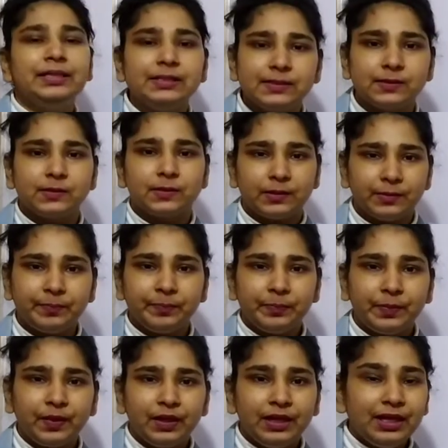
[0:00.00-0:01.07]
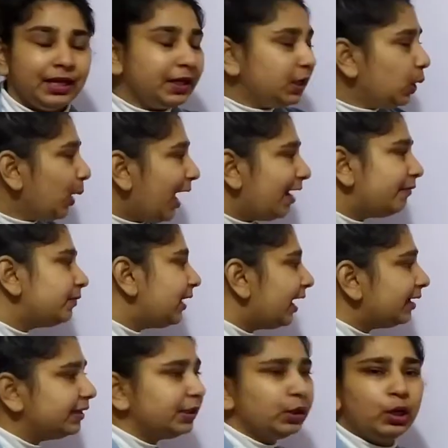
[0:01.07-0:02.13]
disk. You have
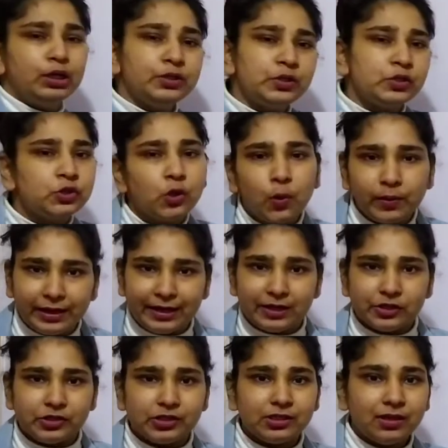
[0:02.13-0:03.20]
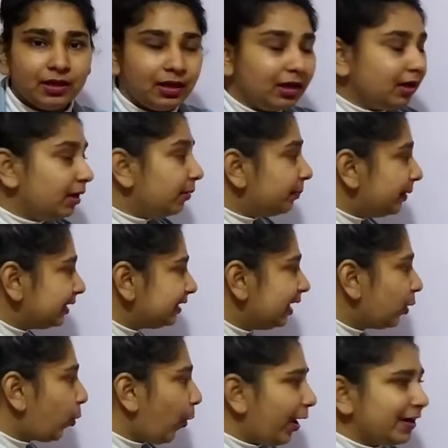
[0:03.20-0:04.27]
done your storage, but
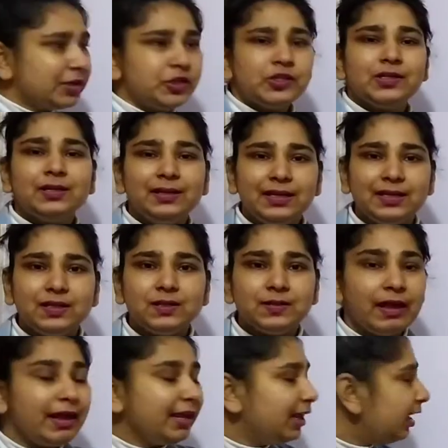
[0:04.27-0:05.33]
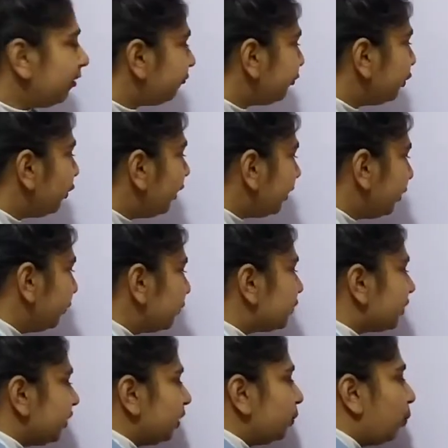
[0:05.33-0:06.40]
the question is, if your
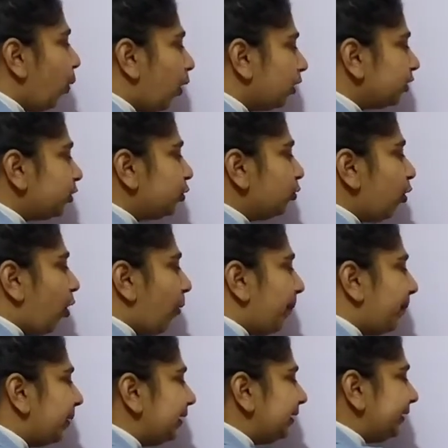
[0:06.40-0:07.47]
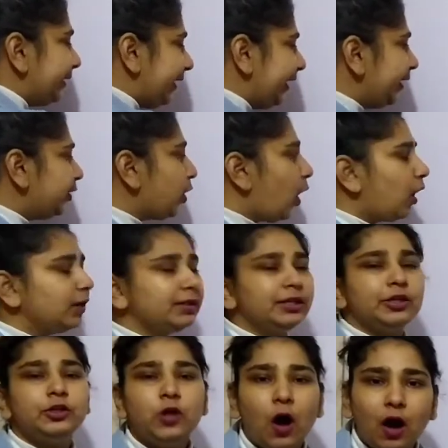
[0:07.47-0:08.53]
user want to open
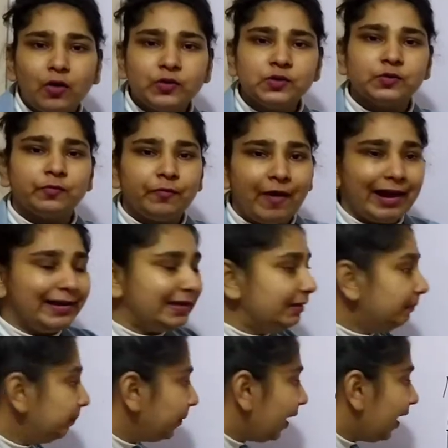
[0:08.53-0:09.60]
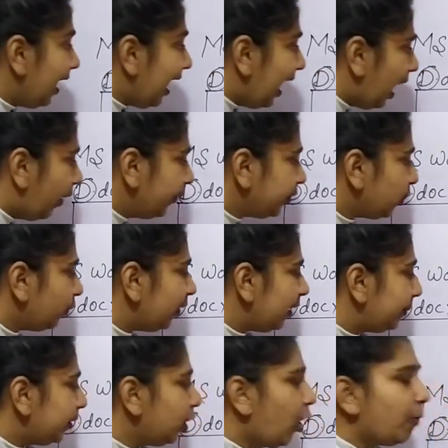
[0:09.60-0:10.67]
d.docs file, how you
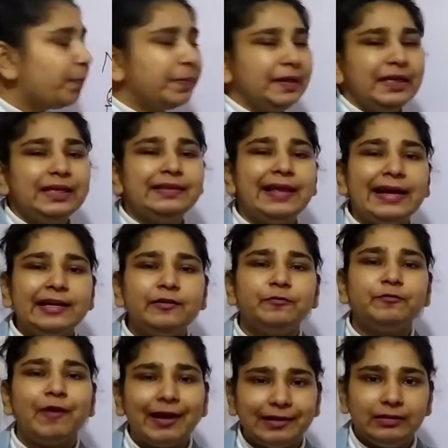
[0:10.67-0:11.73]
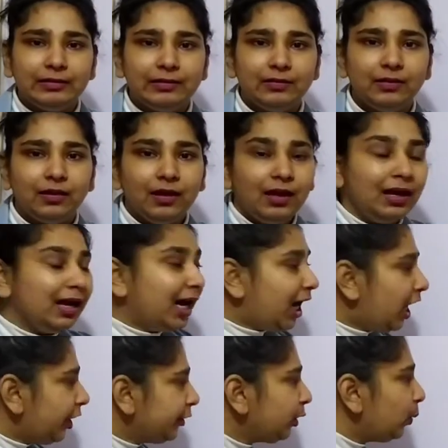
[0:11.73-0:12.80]
will be opening that file?
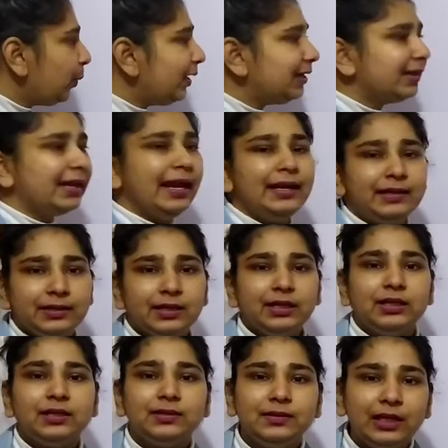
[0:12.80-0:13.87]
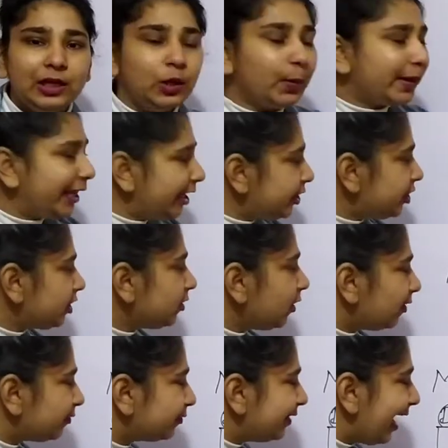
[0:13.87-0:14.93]
How you will get the location
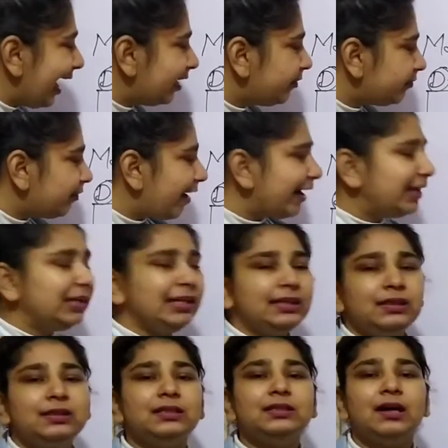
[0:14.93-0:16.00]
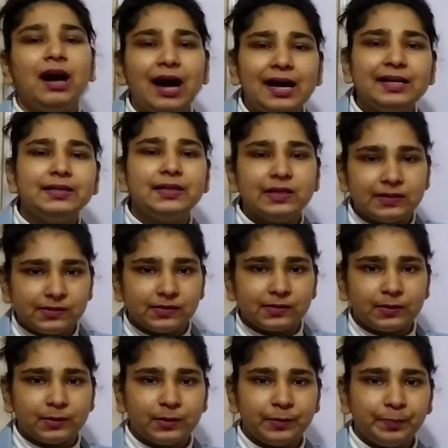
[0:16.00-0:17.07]
of that file in the hard disk?
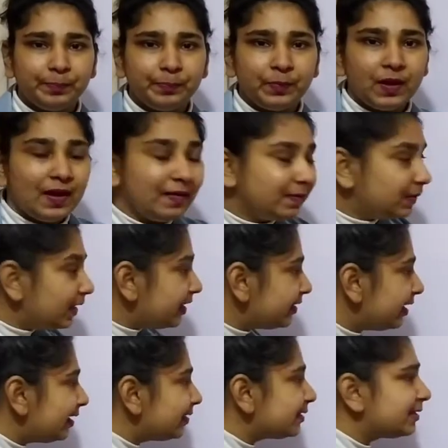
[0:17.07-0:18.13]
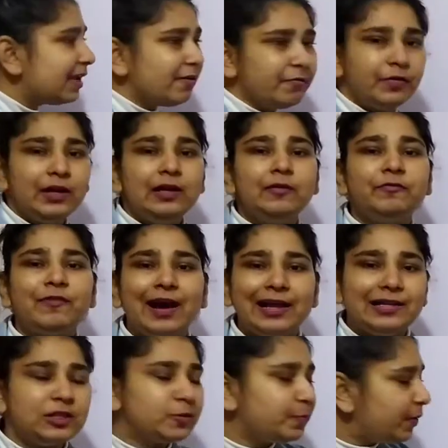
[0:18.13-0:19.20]
There are several
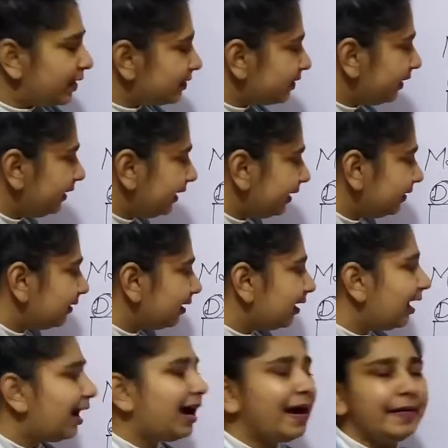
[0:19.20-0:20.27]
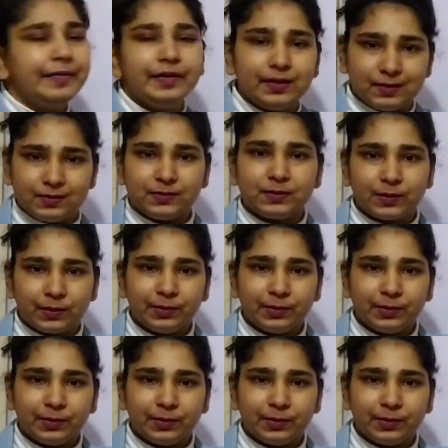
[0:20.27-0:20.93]
files present in the hard disk.